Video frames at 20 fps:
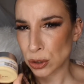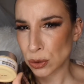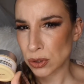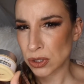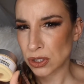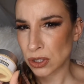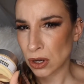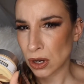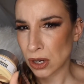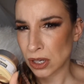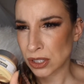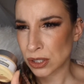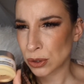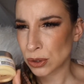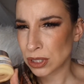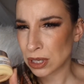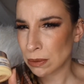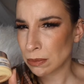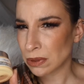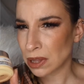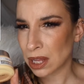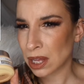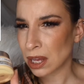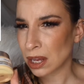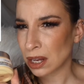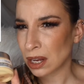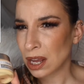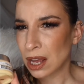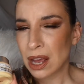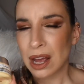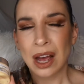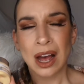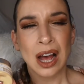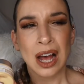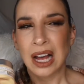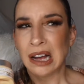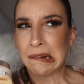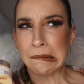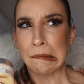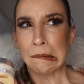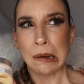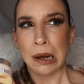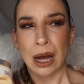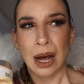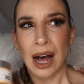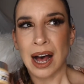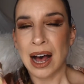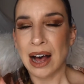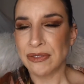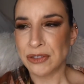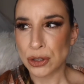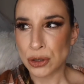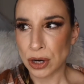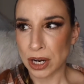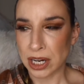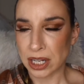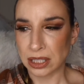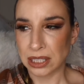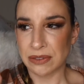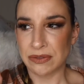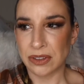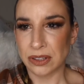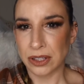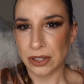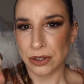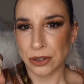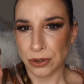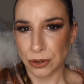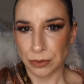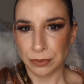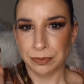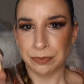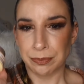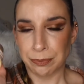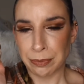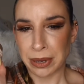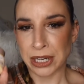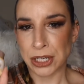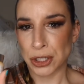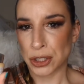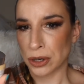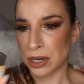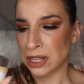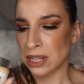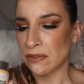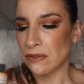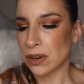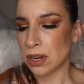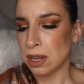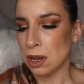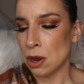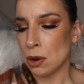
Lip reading: Sauce or something. I'll have to try to leave the little picture in the video,